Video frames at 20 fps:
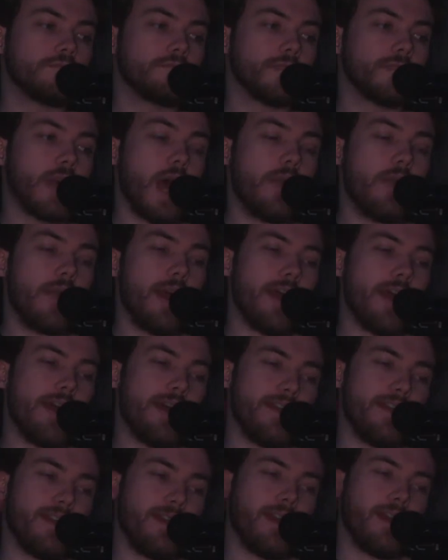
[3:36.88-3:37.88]

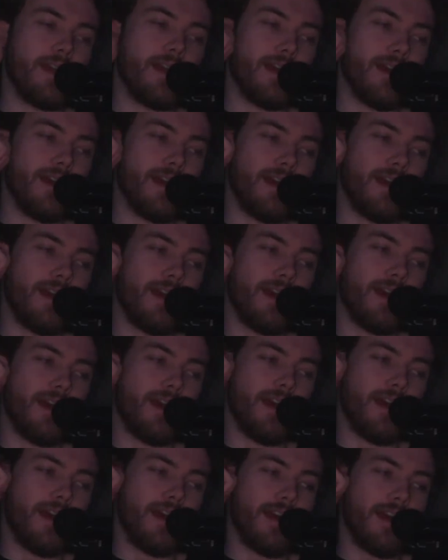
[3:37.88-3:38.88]
then
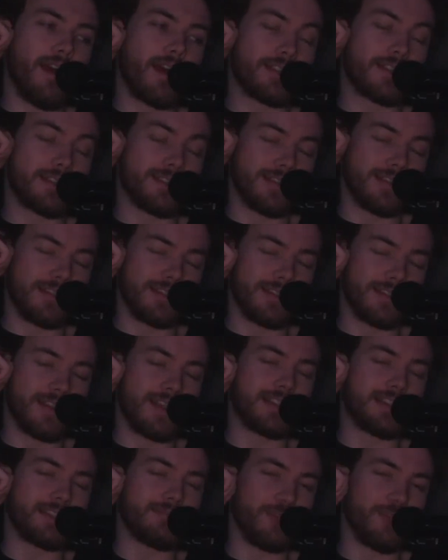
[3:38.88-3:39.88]
I started seeing
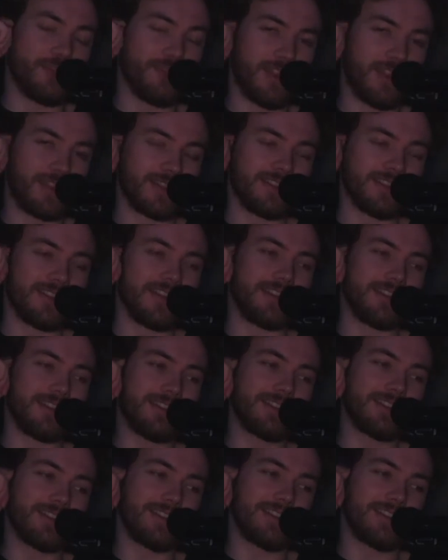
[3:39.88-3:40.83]
some more things I liked,